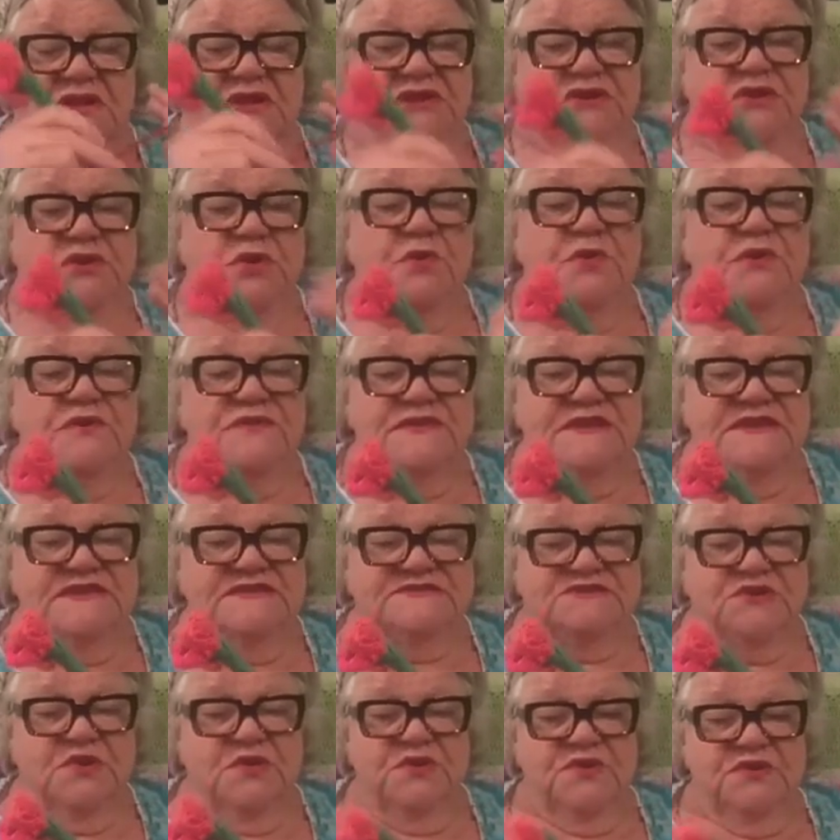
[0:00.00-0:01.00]

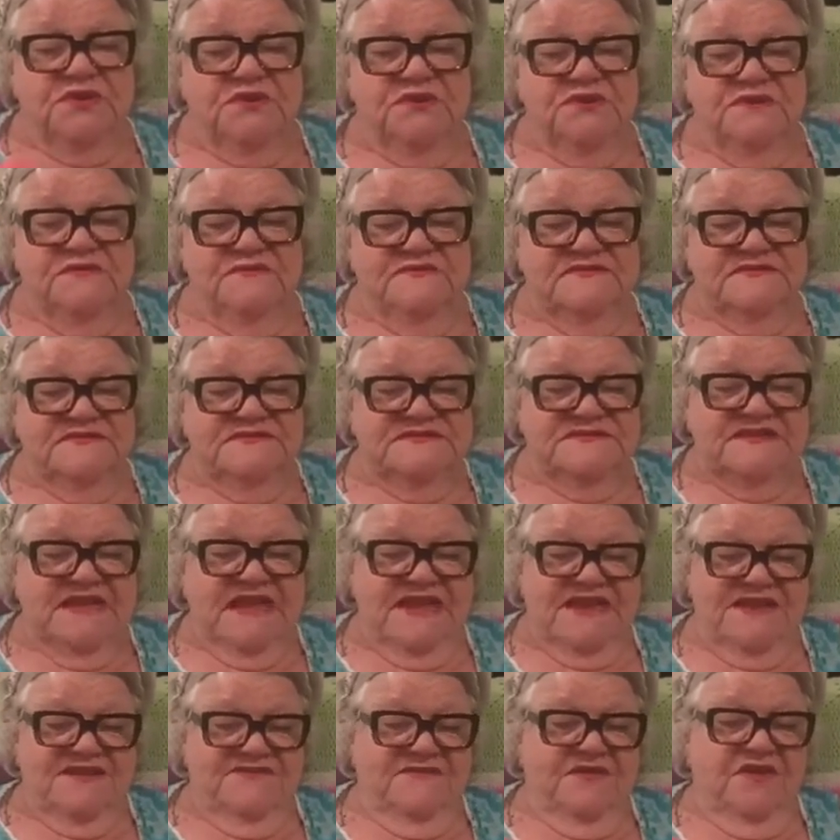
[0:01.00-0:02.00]
northeast corner of the
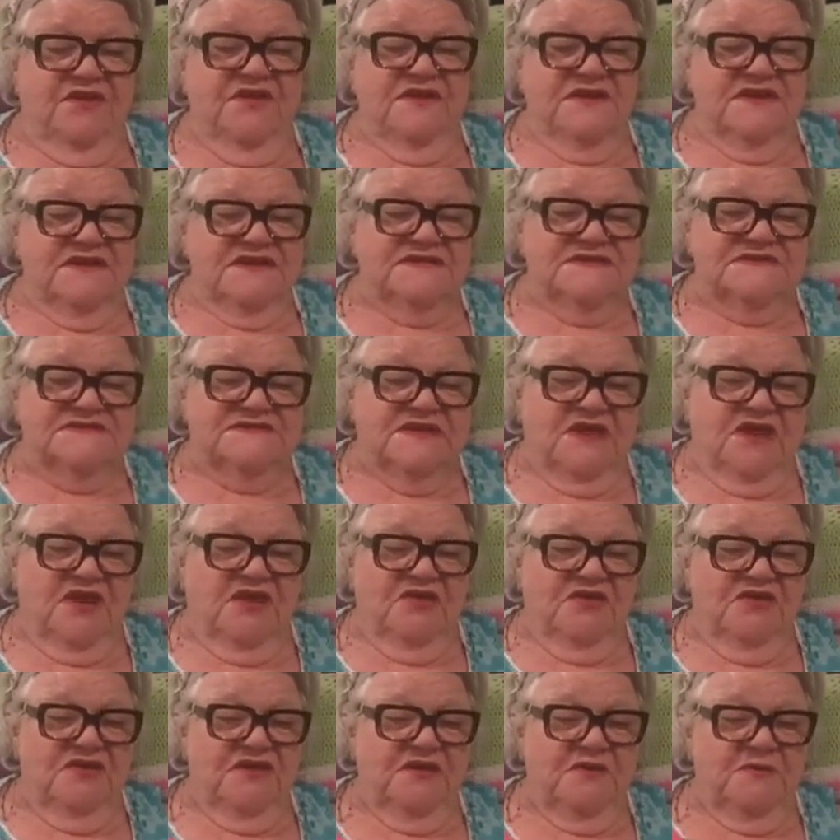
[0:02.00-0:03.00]
state of
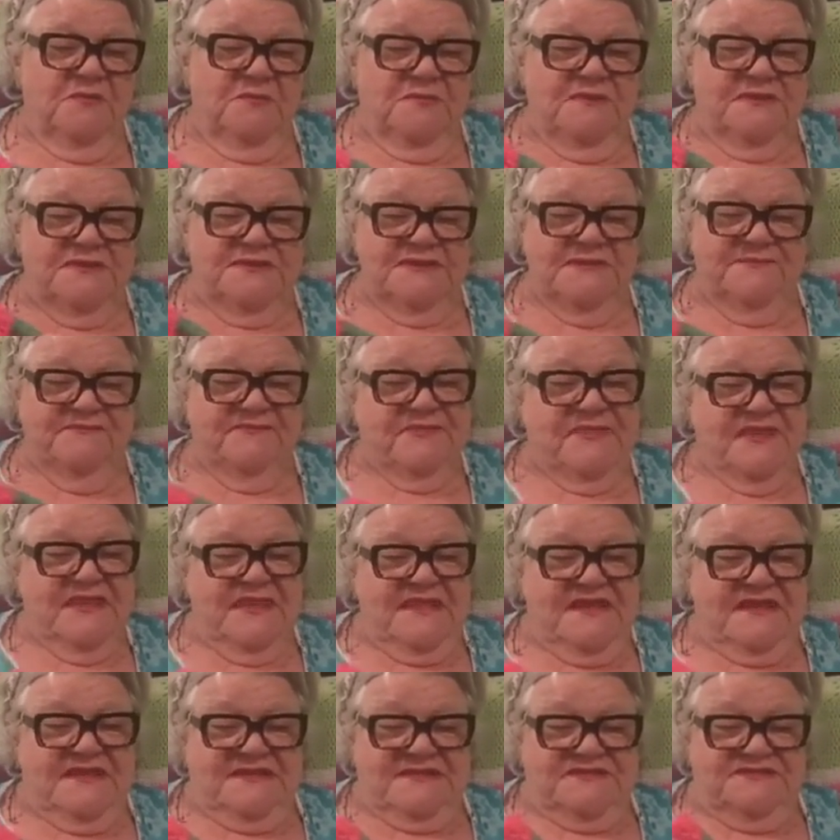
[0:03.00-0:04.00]
Arkansas. But
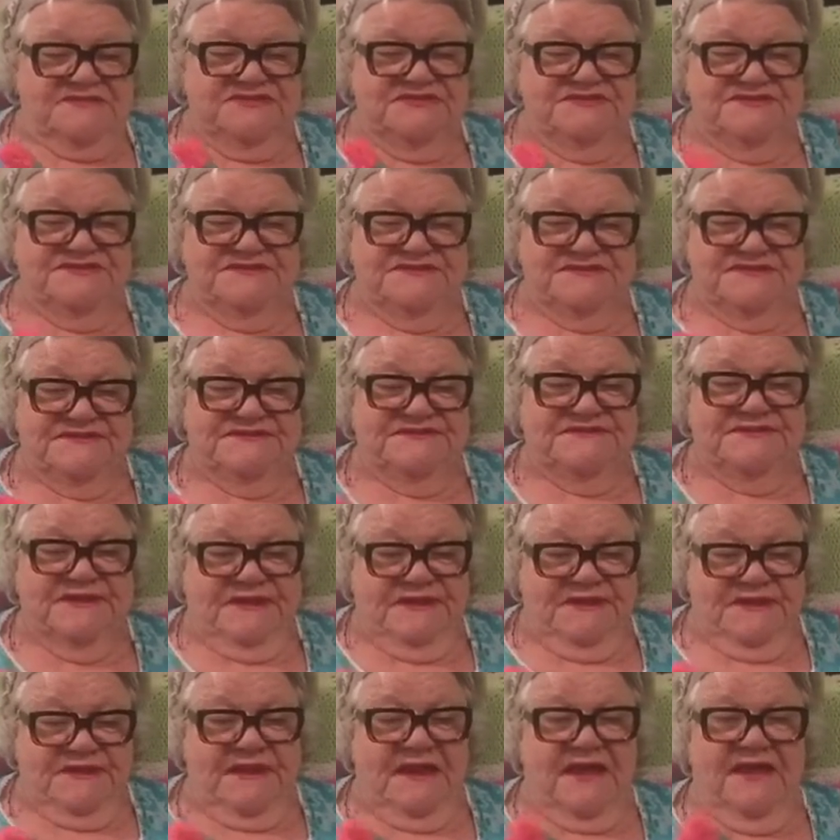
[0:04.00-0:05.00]
she says,
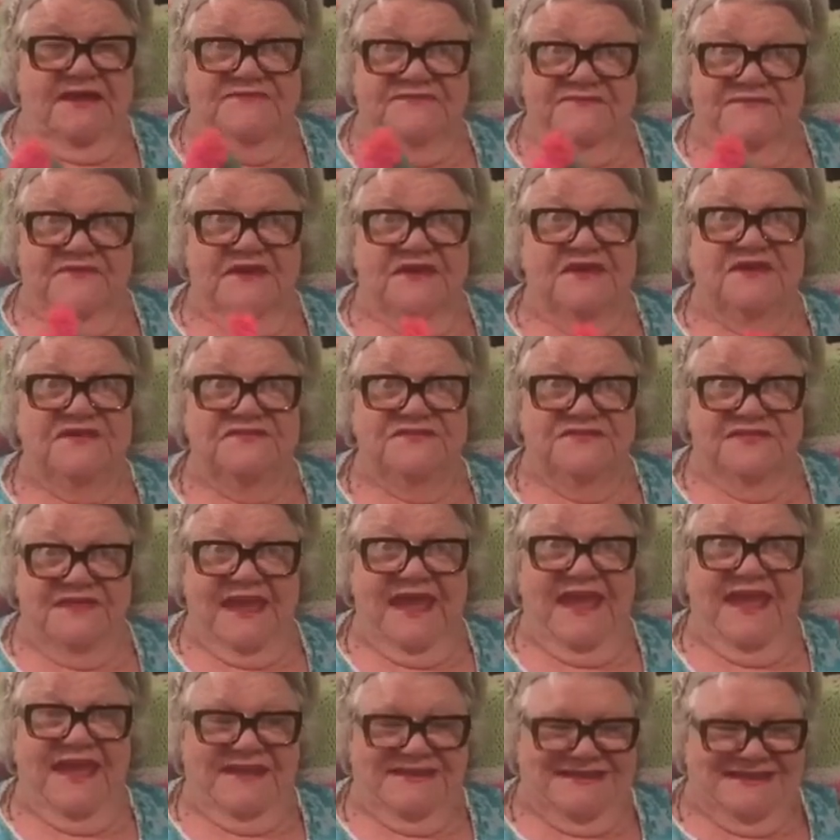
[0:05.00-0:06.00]
yeah, I felt
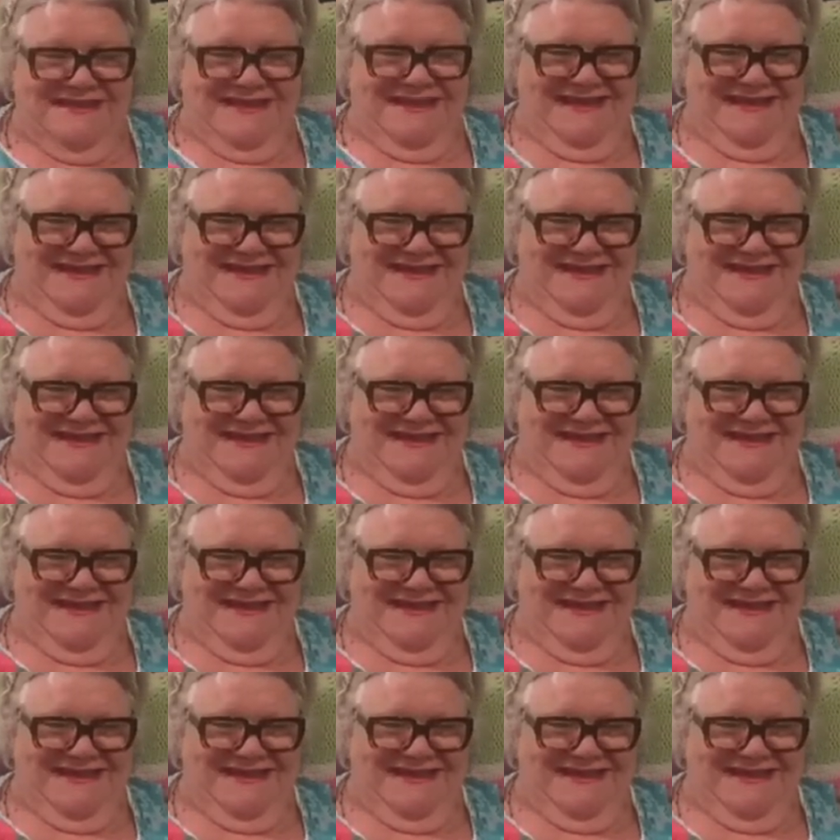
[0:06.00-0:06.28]
that.